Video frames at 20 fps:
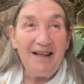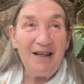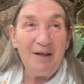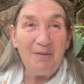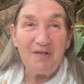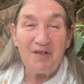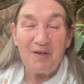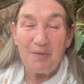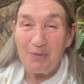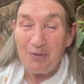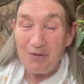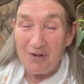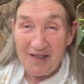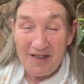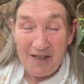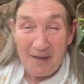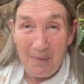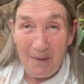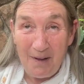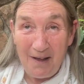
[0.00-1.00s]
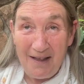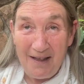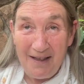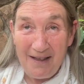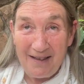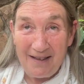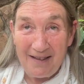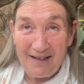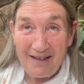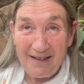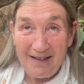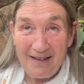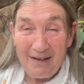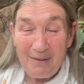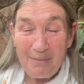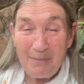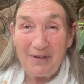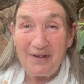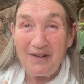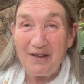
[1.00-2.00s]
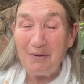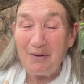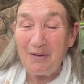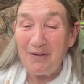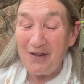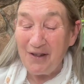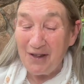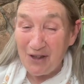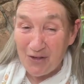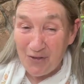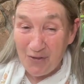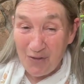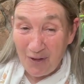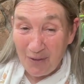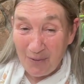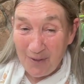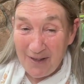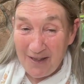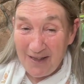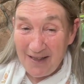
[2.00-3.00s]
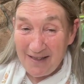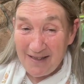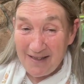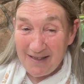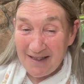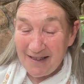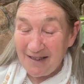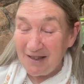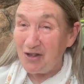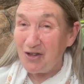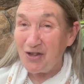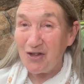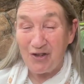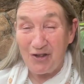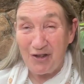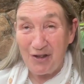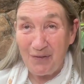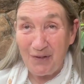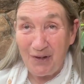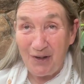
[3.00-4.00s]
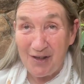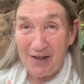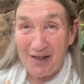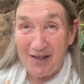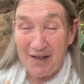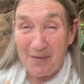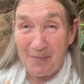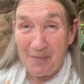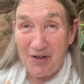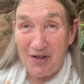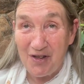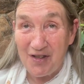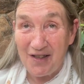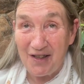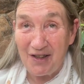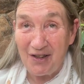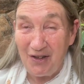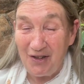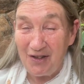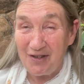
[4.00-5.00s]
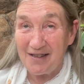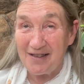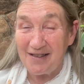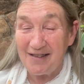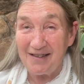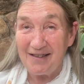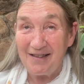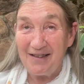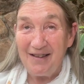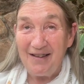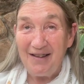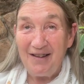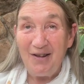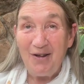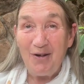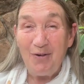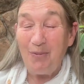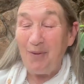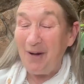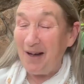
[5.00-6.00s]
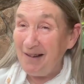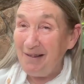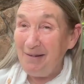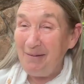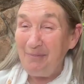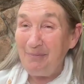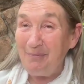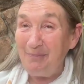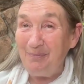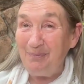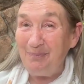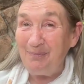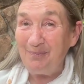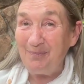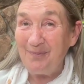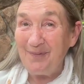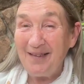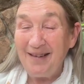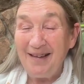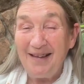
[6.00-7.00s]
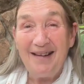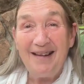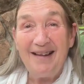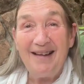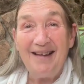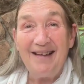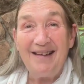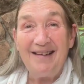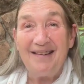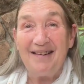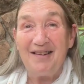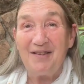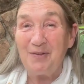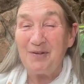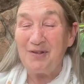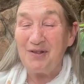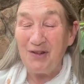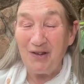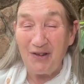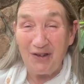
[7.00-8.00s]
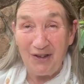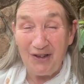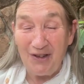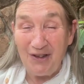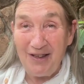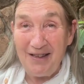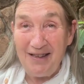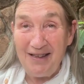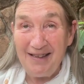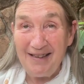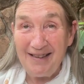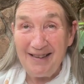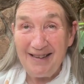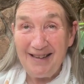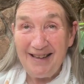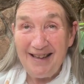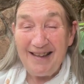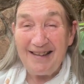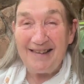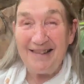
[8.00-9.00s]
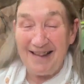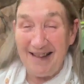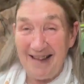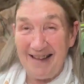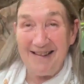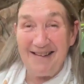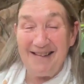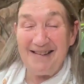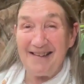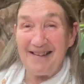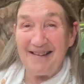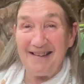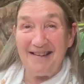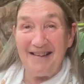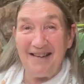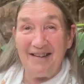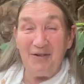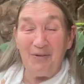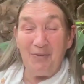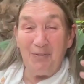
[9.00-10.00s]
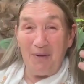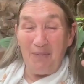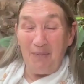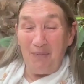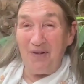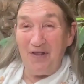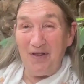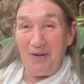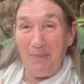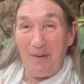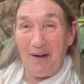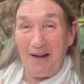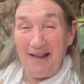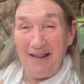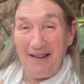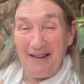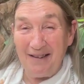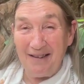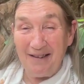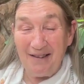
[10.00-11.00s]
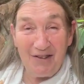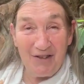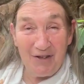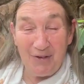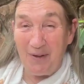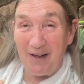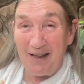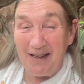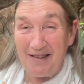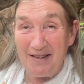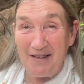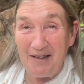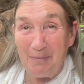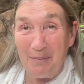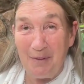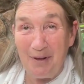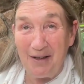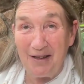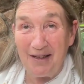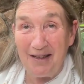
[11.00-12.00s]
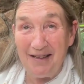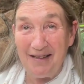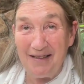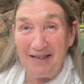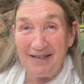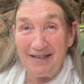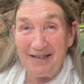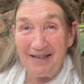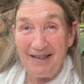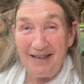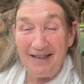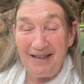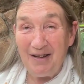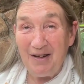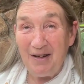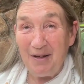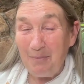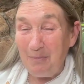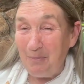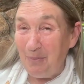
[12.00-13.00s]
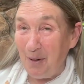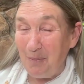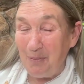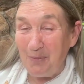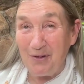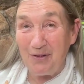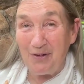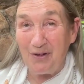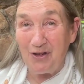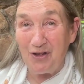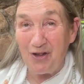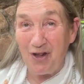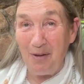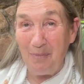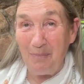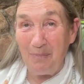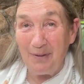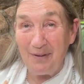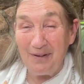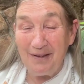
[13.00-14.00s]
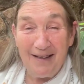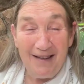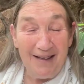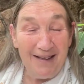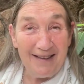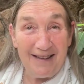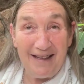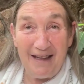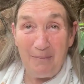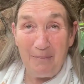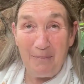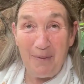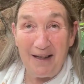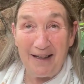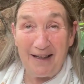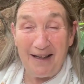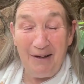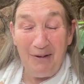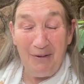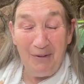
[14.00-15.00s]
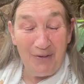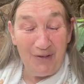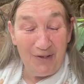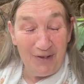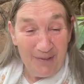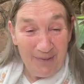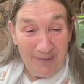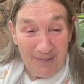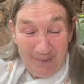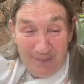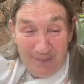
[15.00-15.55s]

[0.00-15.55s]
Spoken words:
It was a pretty bike, but there were things wrong with it, and it shouldn't have cost as much as it cost. Well, this was not good. Then Sadananda went with the bike to Ideal Market, popped in the shop, came back out.